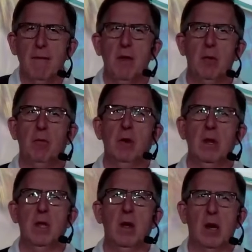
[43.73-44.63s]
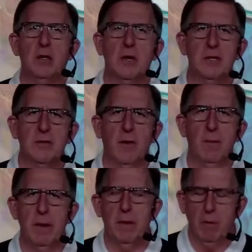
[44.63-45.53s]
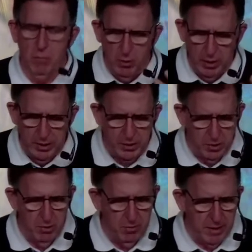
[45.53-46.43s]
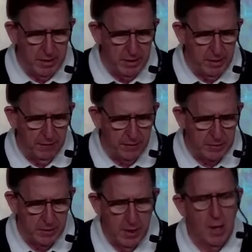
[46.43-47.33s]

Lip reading: that really are transformative, that really do make the difference.